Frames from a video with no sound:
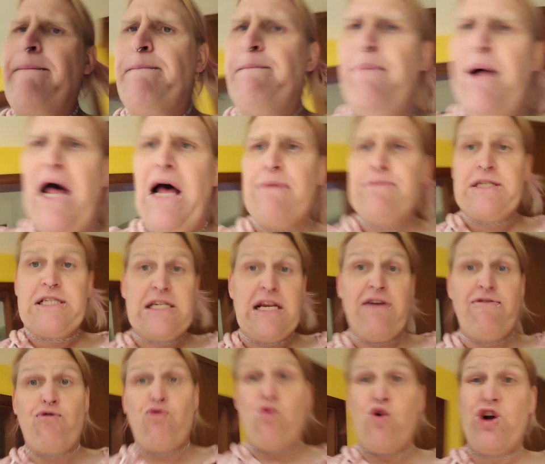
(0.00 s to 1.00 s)
Pops has
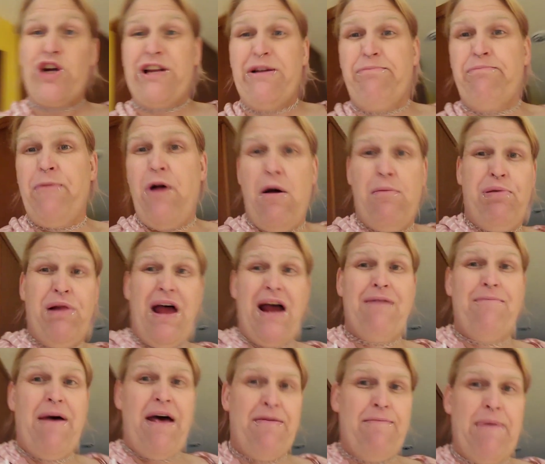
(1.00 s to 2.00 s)
never worked in
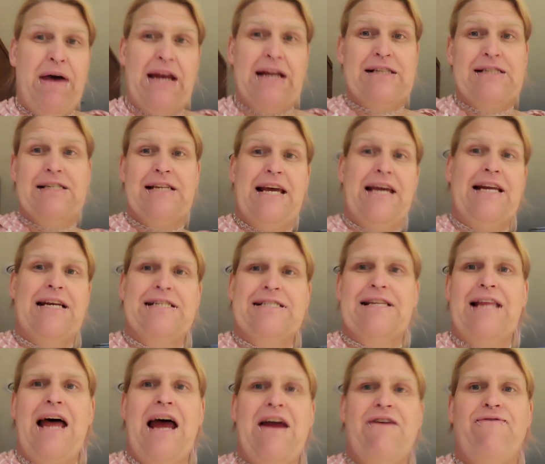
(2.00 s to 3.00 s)
applied mathematics a day in
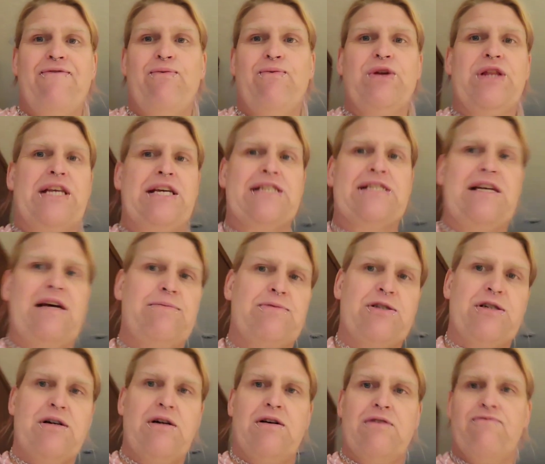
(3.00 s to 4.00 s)
his life, with the
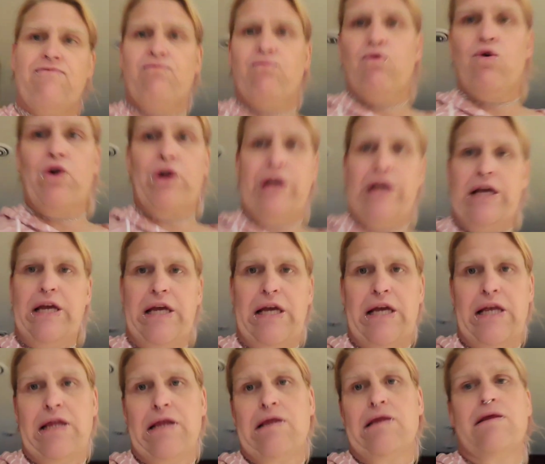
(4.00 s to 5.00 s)
exception of working
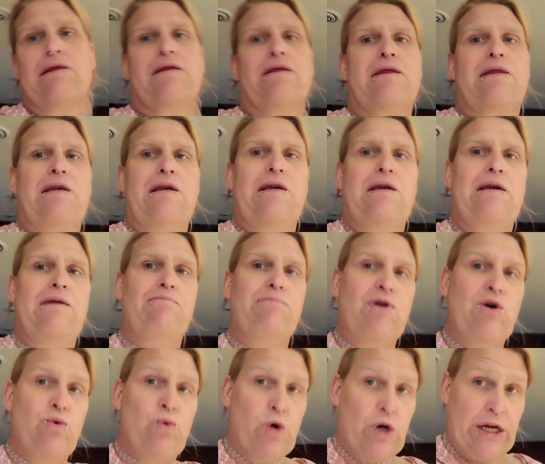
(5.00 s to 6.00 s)
in the
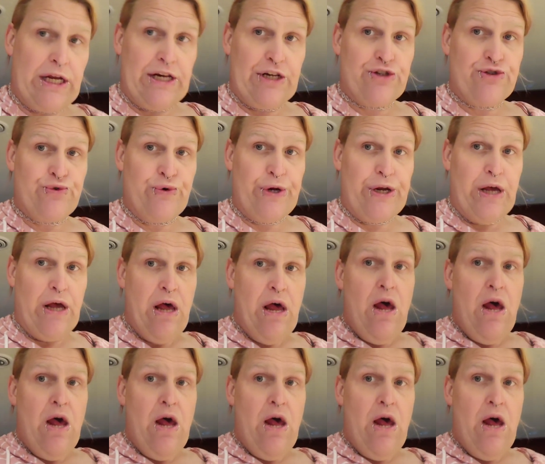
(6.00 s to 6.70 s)
millwork industry,